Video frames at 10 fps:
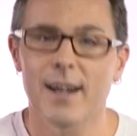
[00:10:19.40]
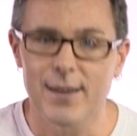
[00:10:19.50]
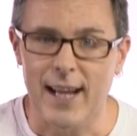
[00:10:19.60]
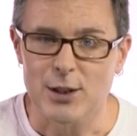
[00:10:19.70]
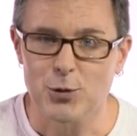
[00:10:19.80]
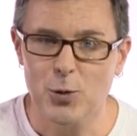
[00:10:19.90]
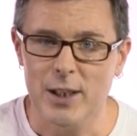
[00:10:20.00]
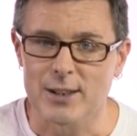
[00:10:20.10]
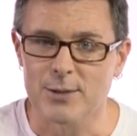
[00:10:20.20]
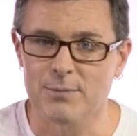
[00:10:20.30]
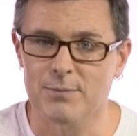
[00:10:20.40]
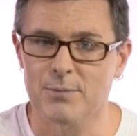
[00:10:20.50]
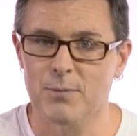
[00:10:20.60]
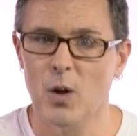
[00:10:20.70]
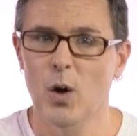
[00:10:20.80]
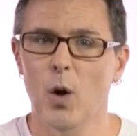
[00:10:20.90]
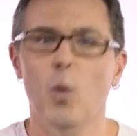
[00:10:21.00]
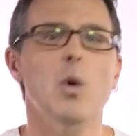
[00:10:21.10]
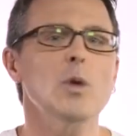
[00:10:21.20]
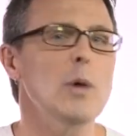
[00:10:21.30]
That's right.
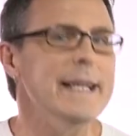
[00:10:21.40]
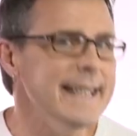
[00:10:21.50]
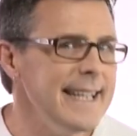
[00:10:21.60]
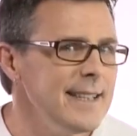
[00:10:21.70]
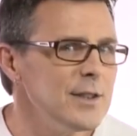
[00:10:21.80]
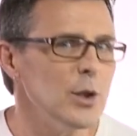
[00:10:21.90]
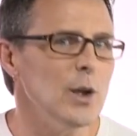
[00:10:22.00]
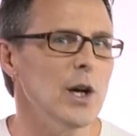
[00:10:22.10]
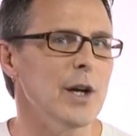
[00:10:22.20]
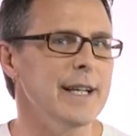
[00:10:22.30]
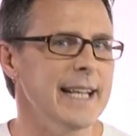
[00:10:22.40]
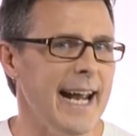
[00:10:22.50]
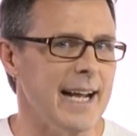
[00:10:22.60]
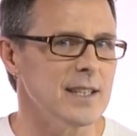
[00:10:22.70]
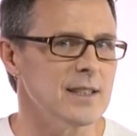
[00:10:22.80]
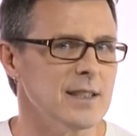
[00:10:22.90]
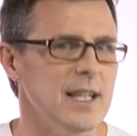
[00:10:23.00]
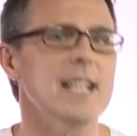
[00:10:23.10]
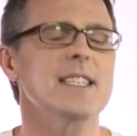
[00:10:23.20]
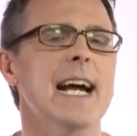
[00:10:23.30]
What we need to learn next
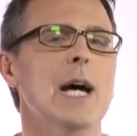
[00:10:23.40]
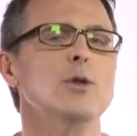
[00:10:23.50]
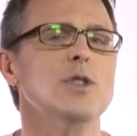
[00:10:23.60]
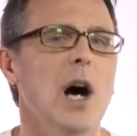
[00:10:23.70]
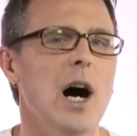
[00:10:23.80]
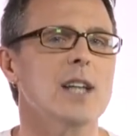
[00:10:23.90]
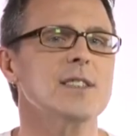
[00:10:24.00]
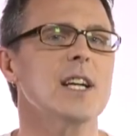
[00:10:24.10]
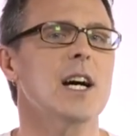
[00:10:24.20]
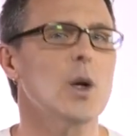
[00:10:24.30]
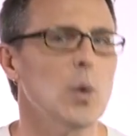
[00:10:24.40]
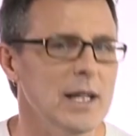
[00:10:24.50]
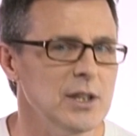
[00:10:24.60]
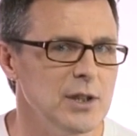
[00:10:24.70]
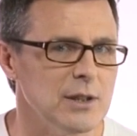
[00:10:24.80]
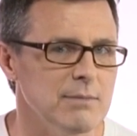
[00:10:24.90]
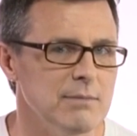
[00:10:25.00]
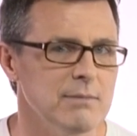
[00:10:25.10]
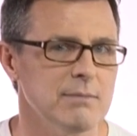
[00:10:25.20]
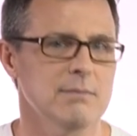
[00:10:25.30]
is how to ask a question.
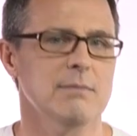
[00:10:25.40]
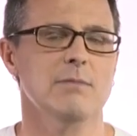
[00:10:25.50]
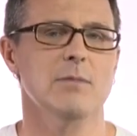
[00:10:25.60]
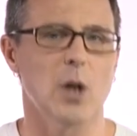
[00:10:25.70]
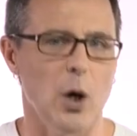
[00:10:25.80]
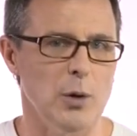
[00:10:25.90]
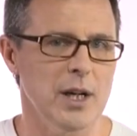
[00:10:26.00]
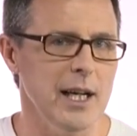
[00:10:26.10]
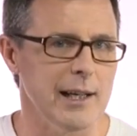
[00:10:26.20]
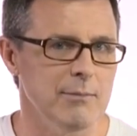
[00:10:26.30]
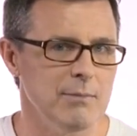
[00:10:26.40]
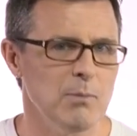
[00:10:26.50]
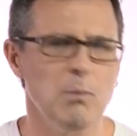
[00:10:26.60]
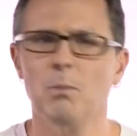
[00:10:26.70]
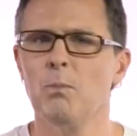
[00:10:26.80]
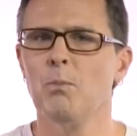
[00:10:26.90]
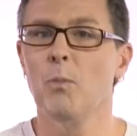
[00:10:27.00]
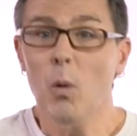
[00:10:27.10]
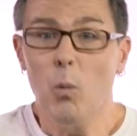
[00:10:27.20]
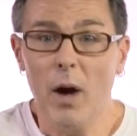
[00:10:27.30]
Okay,
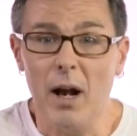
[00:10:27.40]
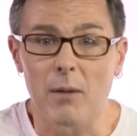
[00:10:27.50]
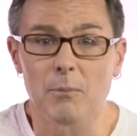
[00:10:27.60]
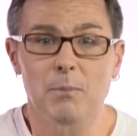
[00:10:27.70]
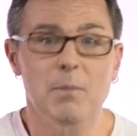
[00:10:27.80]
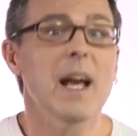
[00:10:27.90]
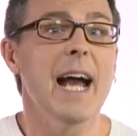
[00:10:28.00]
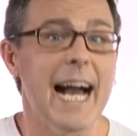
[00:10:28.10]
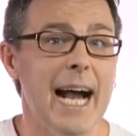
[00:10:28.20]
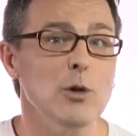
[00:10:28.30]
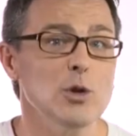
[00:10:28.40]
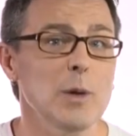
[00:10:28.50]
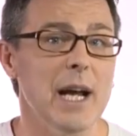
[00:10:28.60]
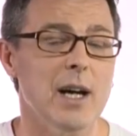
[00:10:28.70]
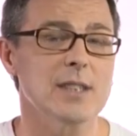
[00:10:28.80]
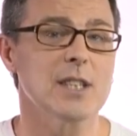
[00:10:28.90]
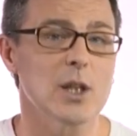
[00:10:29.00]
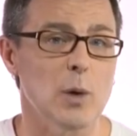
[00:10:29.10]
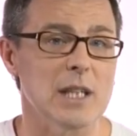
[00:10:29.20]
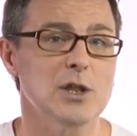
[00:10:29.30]
well, how do we ask a
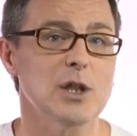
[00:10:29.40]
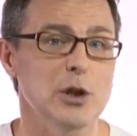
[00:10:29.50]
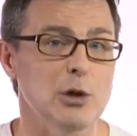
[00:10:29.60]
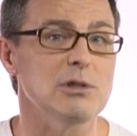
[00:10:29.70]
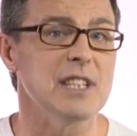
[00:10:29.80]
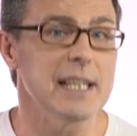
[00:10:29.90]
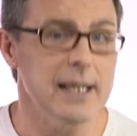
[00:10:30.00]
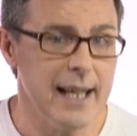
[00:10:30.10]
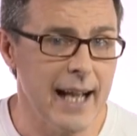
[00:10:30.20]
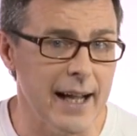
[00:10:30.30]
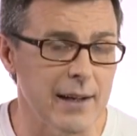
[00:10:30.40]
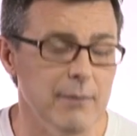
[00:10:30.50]
question using can?